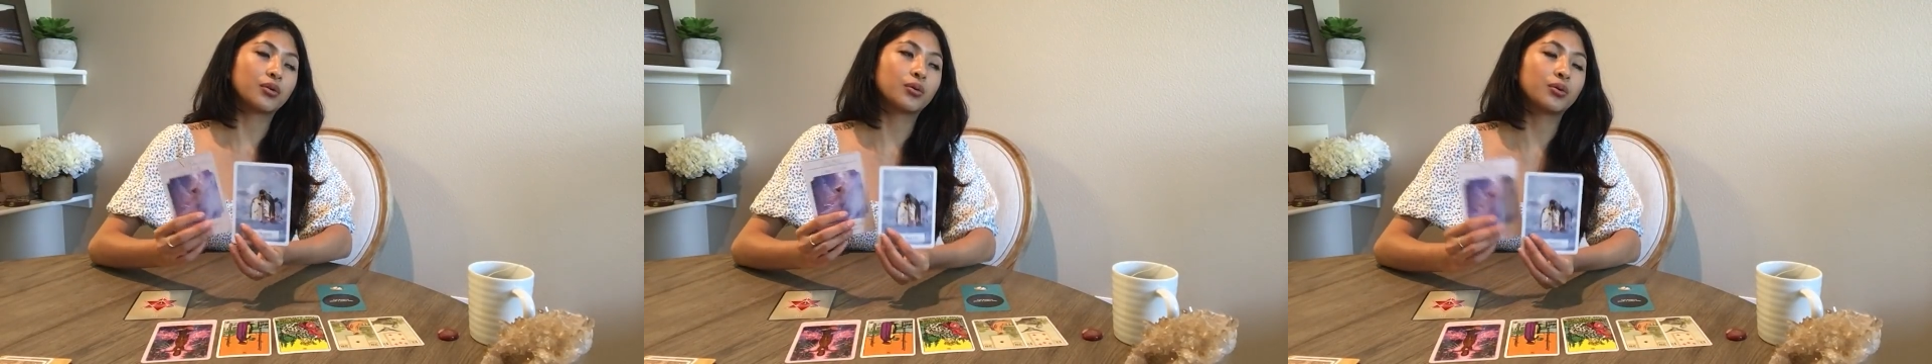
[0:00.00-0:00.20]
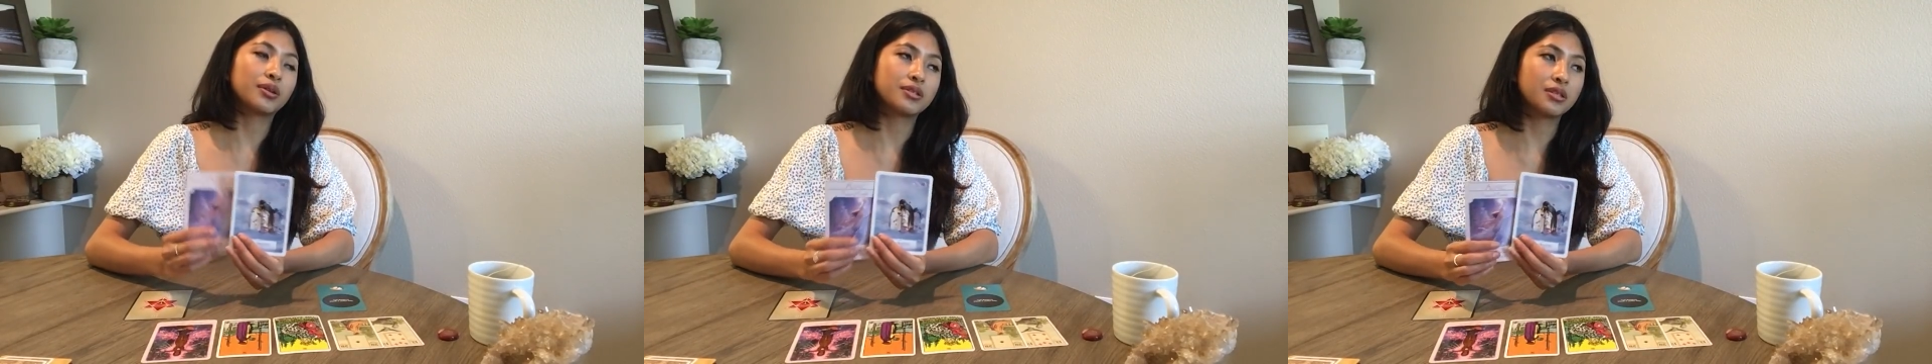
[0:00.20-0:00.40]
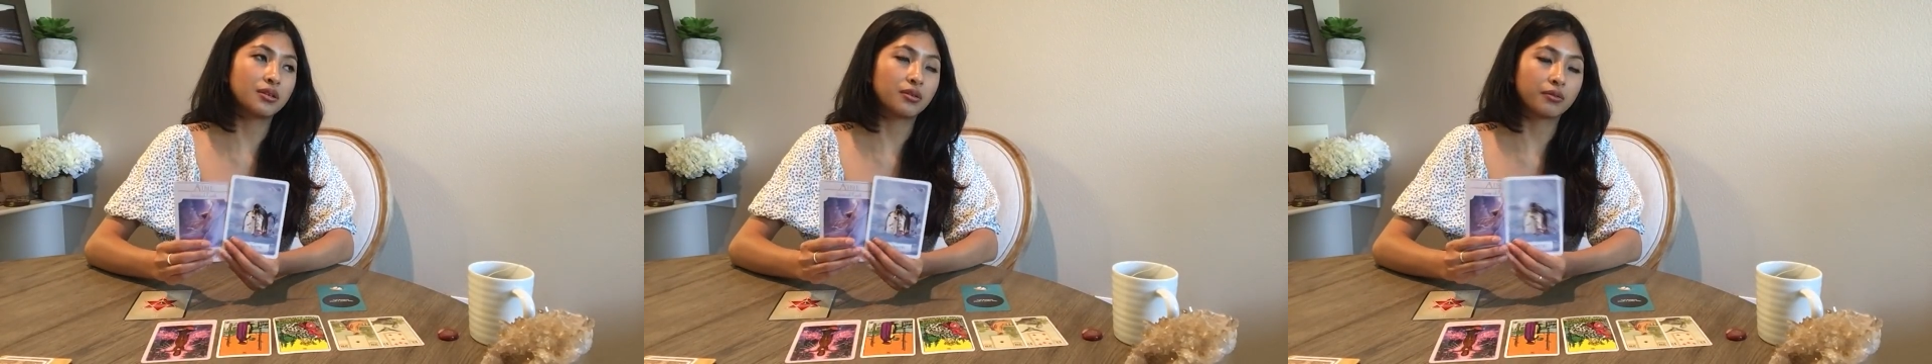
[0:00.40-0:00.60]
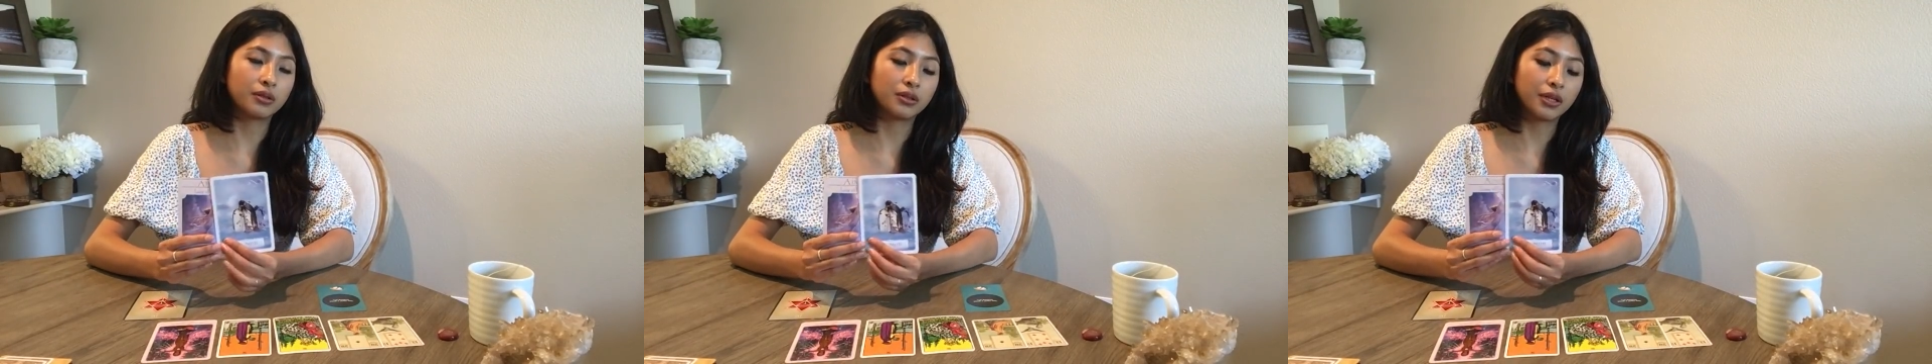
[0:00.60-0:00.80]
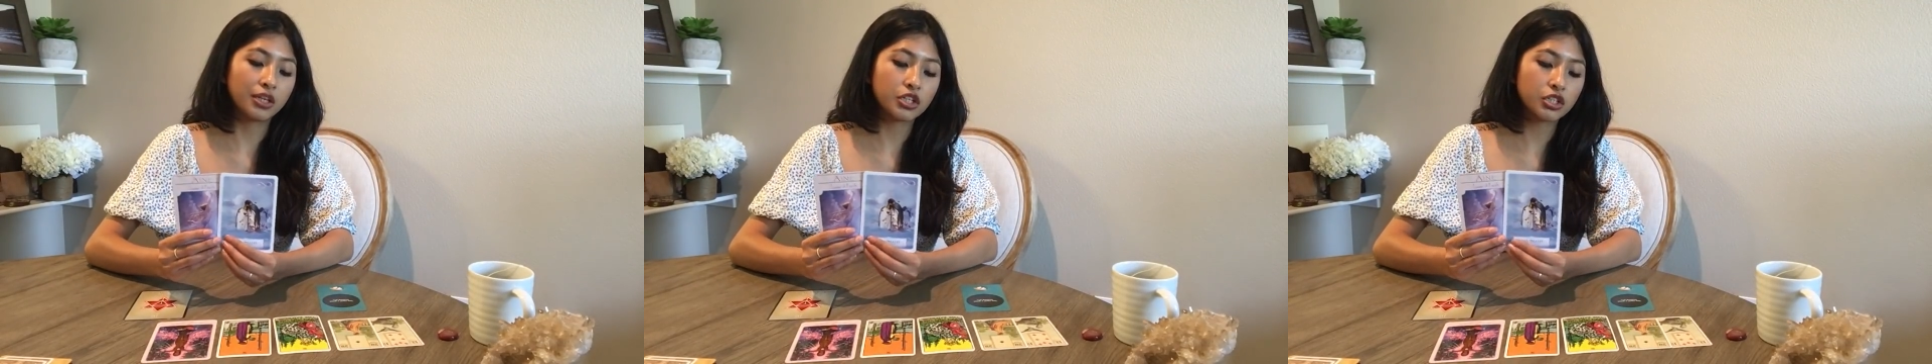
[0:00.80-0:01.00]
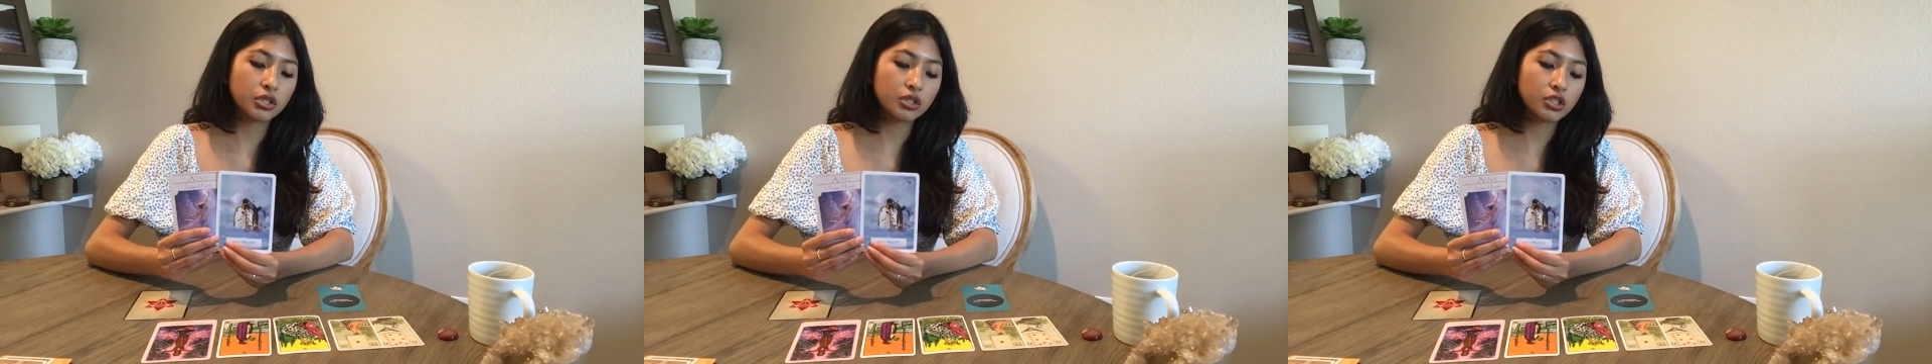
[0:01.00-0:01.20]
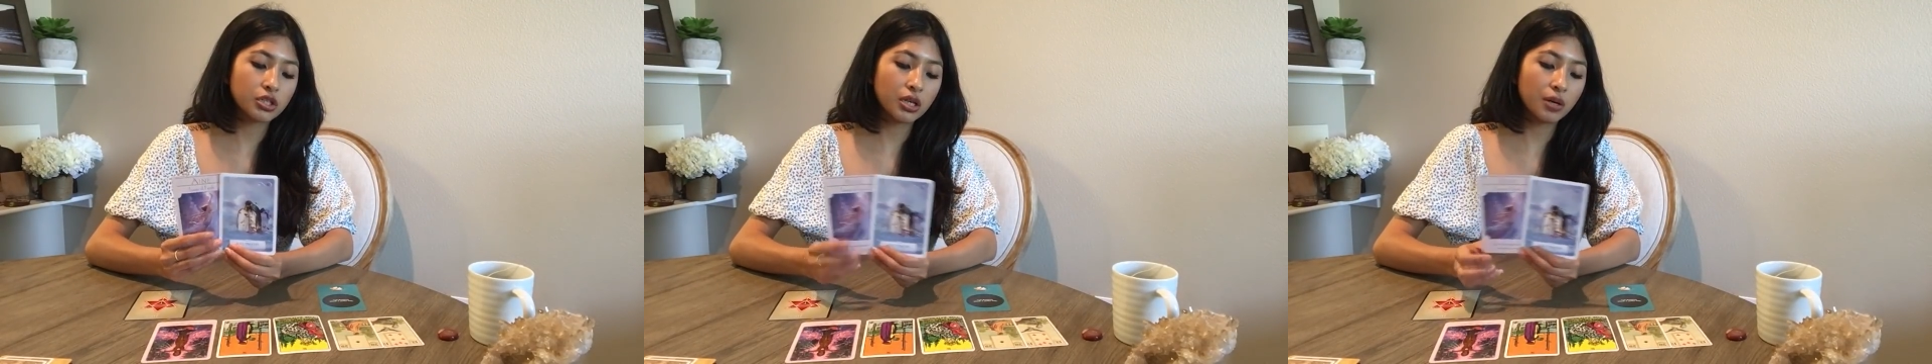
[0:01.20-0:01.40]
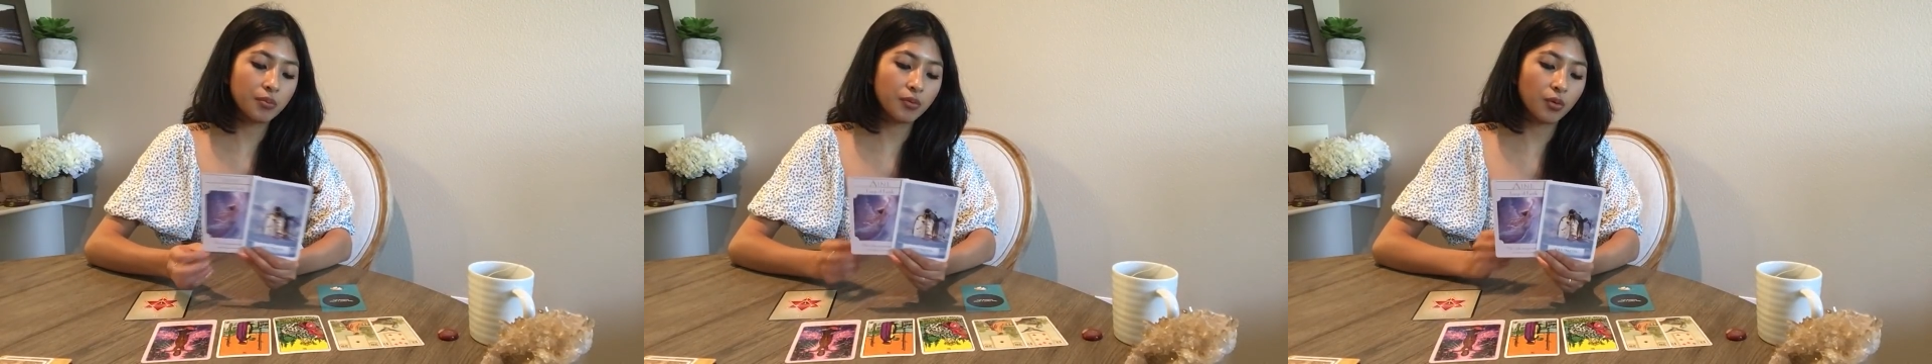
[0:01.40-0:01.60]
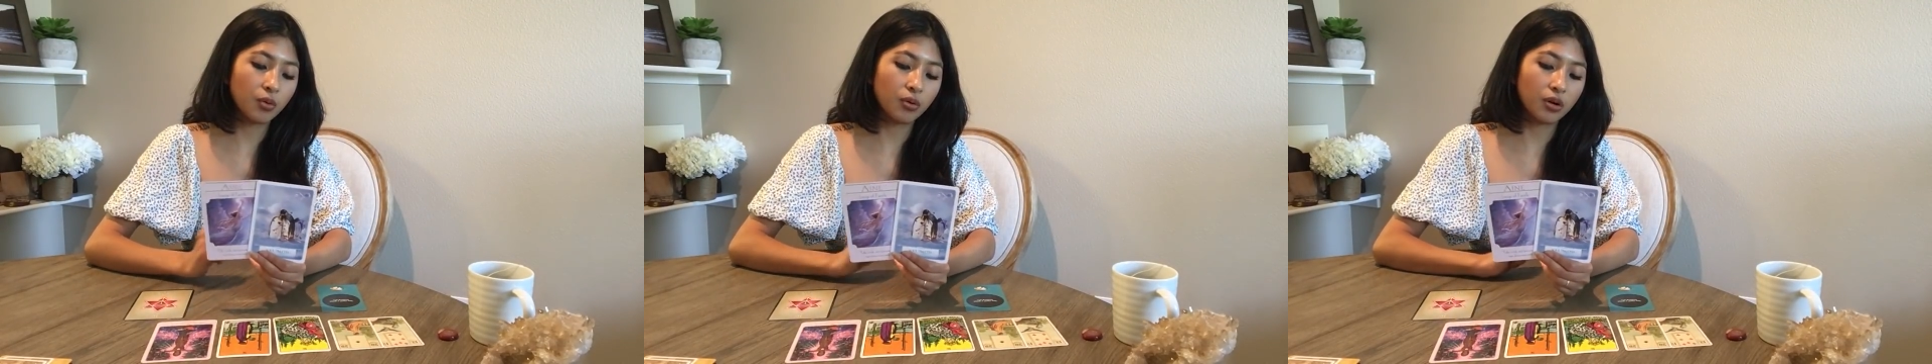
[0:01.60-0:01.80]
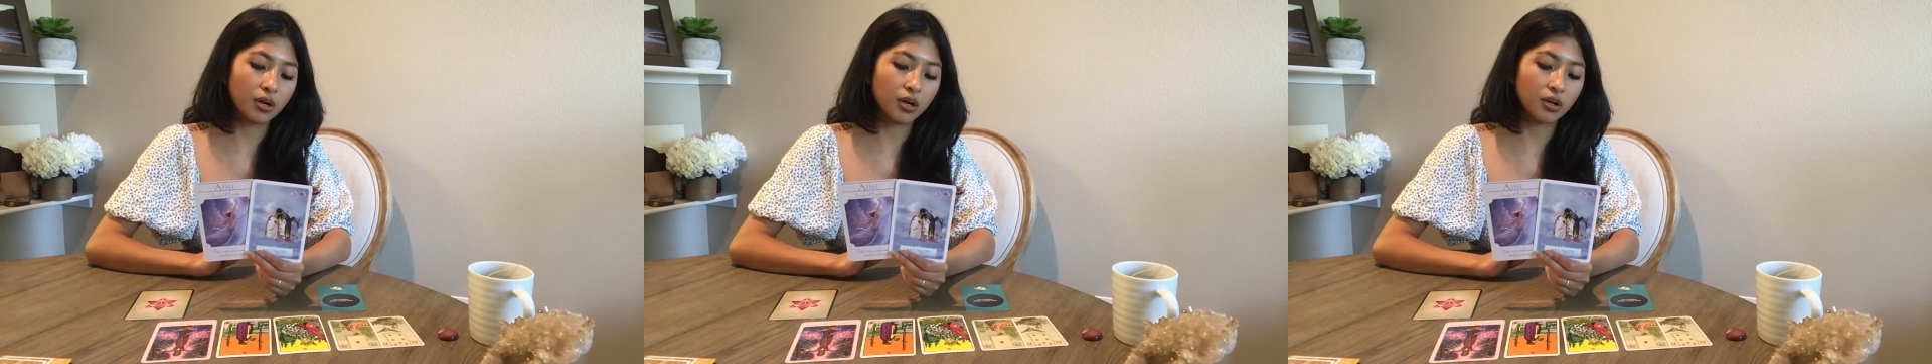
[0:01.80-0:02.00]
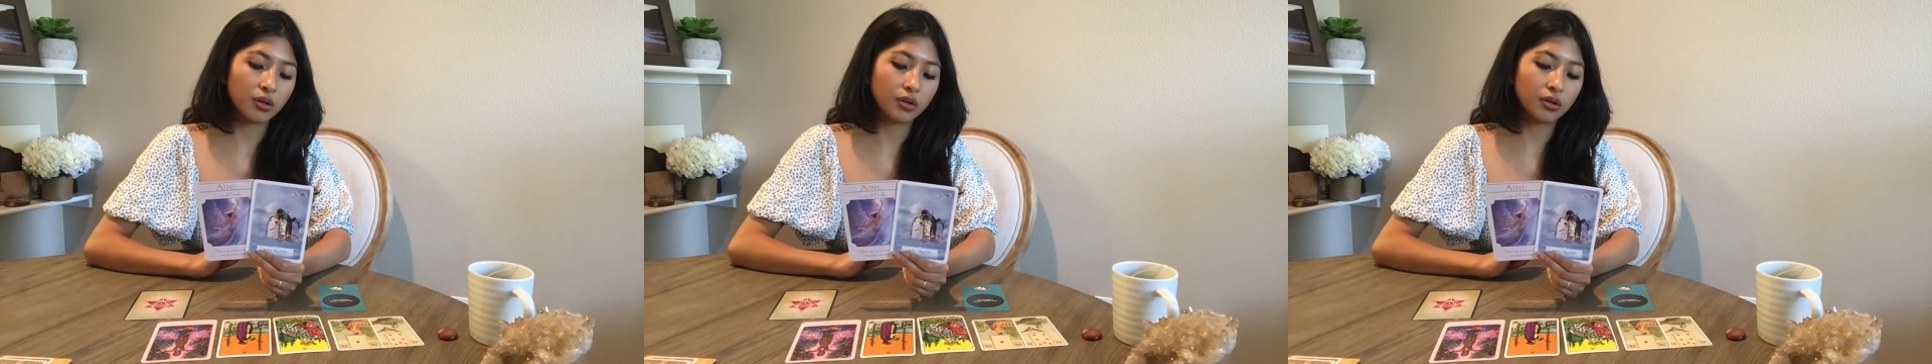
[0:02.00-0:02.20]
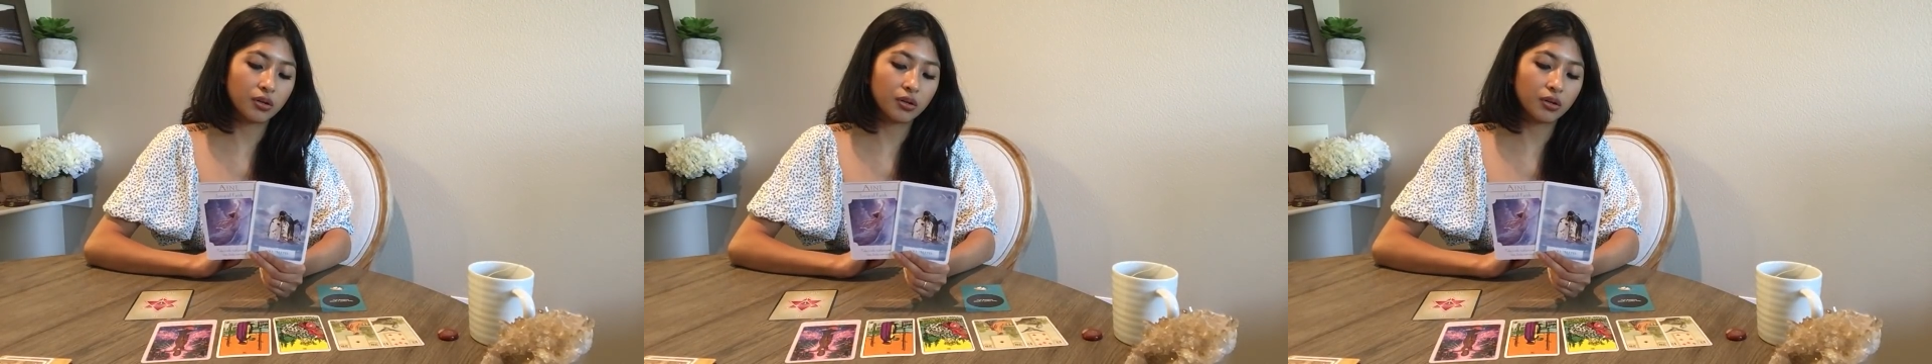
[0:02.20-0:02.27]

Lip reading: who is in a relationship or